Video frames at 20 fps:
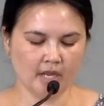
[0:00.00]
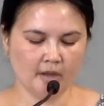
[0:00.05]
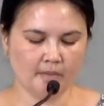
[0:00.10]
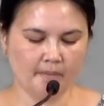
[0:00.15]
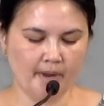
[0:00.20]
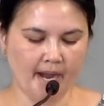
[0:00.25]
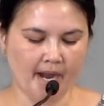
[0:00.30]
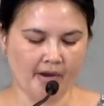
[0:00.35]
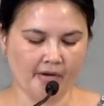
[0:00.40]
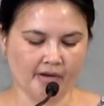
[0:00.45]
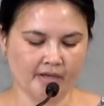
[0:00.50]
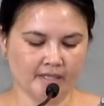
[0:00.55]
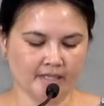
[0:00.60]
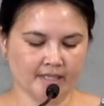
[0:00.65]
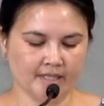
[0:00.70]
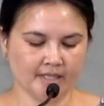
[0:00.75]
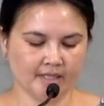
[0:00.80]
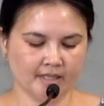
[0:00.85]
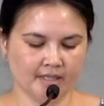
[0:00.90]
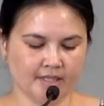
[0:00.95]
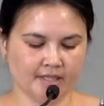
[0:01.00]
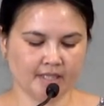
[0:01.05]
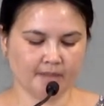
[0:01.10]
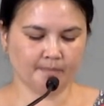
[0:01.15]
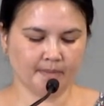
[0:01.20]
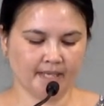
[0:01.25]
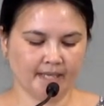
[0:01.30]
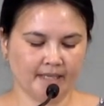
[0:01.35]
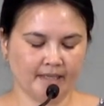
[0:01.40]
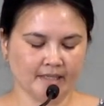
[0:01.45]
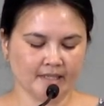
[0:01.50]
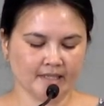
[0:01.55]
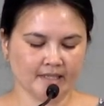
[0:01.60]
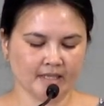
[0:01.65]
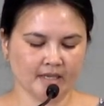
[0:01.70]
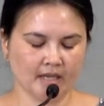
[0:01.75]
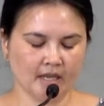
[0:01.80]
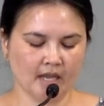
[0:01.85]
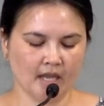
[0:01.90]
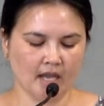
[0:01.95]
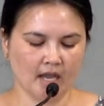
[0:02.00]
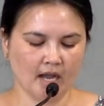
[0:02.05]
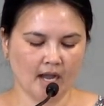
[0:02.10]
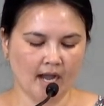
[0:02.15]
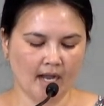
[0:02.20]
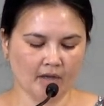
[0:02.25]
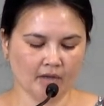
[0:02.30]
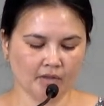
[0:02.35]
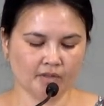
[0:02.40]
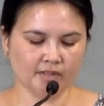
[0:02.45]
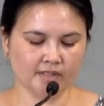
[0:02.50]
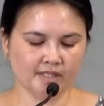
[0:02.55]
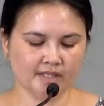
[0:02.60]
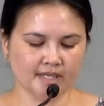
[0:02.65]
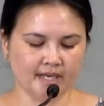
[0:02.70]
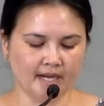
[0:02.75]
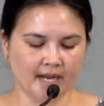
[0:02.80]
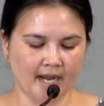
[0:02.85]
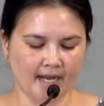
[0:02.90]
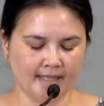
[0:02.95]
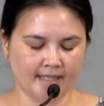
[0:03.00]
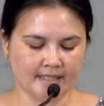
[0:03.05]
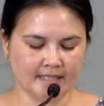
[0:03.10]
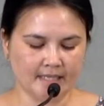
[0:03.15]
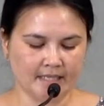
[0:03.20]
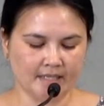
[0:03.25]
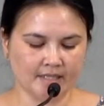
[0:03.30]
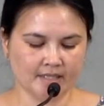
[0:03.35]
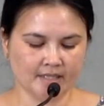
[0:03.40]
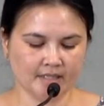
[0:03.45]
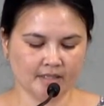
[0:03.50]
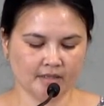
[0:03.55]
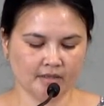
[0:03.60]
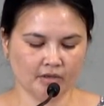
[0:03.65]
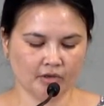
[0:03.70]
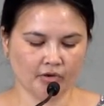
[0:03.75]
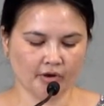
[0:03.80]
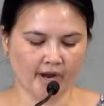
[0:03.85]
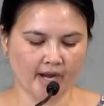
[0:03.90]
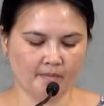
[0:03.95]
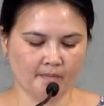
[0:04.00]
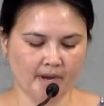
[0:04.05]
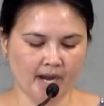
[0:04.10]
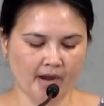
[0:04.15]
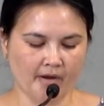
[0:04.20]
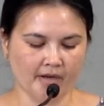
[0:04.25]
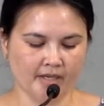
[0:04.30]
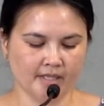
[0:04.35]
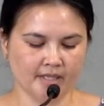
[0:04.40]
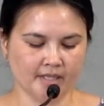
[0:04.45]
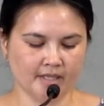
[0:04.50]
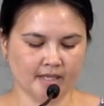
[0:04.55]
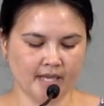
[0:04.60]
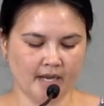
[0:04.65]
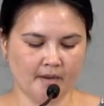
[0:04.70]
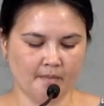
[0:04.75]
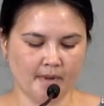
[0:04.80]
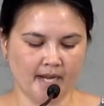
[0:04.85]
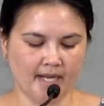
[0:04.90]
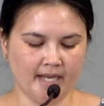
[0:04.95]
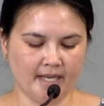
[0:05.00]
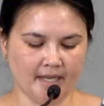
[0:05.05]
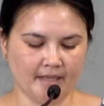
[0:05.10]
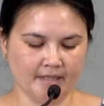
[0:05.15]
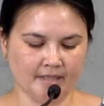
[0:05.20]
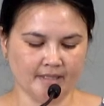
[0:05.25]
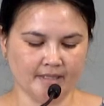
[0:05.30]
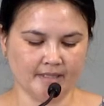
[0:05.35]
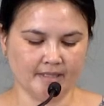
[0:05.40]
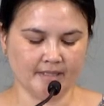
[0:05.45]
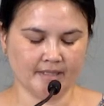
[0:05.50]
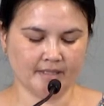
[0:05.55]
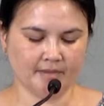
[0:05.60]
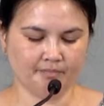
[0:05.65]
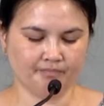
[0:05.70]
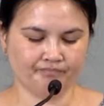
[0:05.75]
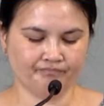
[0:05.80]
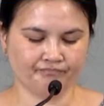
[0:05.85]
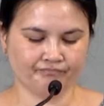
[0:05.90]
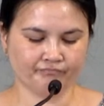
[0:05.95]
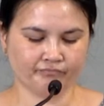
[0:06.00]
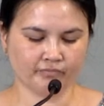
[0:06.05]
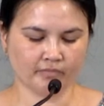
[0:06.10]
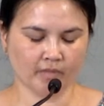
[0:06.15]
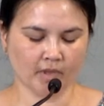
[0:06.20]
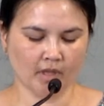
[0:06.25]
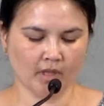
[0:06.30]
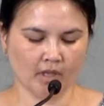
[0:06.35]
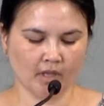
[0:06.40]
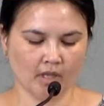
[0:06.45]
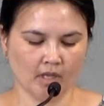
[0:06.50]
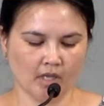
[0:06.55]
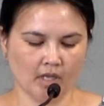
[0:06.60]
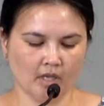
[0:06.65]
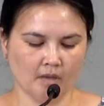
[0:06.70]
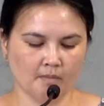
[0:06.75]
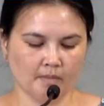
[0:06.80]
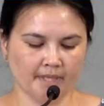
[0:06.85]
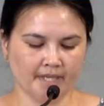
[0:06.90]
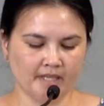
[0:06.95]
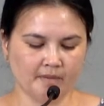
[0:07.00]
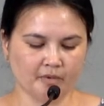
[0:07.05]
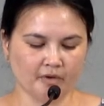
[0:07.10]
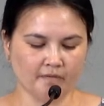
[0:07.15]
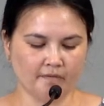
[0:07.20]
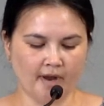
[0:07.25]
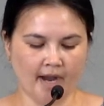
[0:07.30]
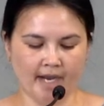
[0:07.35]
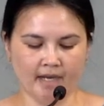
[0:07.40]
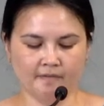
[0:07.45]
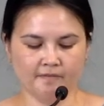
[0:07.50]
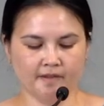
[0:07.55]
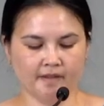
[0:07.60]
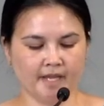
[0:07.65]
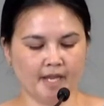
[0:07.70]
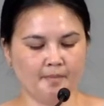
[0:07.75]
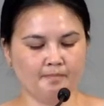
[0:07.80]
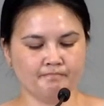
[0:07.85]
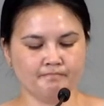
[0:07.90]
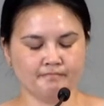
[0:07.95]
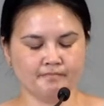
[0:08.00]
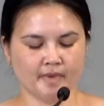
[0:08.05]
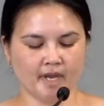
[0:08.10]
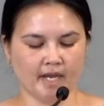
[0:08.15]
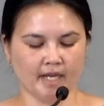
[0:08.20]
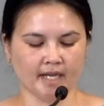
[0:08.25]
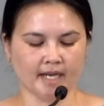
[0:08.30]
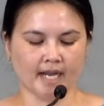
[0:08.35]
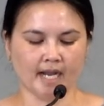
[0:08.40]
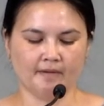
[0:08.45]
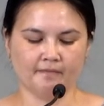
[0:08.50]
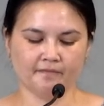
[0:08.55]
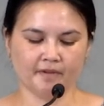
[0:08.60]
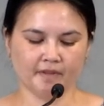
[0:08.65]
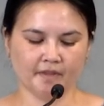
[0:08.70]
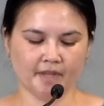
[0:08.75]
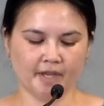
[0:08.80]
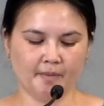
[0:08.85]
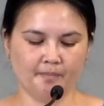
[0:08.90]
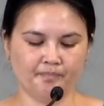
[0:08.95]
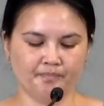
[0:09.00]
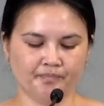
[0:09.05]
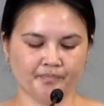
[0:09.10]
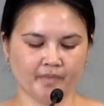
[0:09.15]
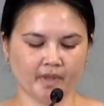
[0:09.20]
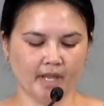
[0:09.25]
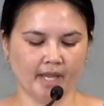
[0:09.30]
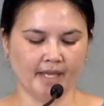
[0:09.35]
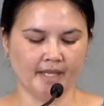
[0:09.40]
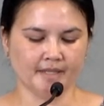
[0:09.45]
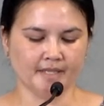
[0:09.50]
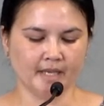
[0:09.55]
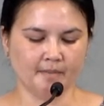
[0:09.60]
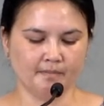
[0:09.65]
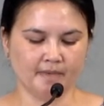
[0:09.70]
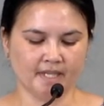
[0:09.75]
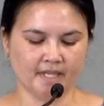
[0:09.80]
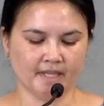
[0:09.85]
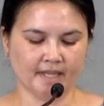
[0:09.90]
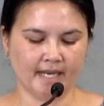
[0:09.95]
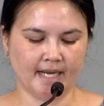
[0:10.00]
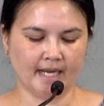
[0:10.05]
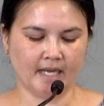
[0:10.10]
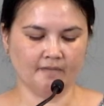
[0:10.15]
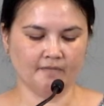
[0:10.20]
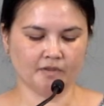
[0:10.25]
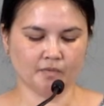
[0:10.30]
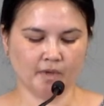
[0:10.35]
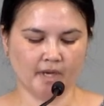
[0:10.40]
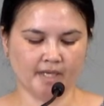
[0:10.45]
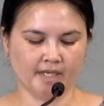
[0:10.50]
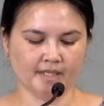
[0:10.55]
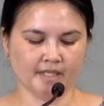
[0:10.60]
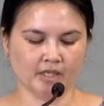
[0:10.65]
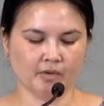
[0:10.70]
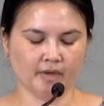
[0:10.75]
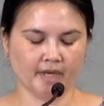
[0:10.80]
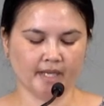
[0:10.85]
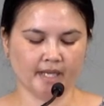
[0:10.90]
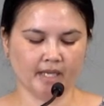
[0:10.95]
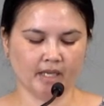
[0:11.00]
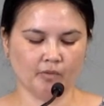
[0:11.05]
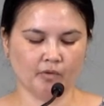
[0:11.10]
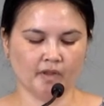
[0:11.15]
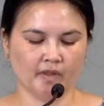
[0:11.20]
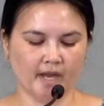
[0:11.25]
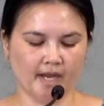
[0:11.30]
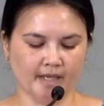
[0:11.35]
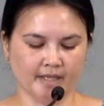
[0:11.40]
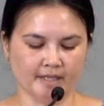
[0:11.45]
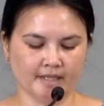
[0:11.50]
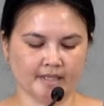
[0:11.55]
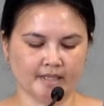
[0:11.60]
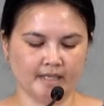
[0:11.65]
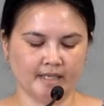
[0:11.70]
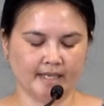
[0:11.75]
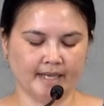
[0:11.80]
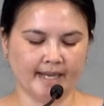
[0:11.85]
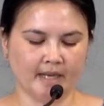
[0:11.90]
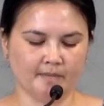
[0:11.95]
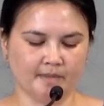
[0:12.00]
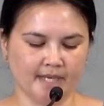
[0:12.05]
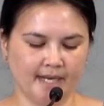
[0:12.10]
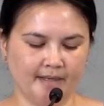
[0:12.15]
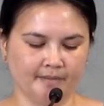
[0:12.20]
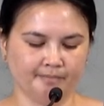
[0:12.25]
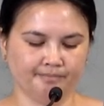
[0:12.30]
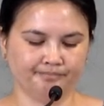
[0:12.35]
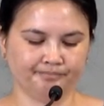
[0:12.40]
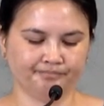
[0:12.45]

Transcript: parents, siblings, uncles and aunties, grandparents, and many cousins? Please provide for them and comfort them as they miss their loved ones who are here with us in Cape Town.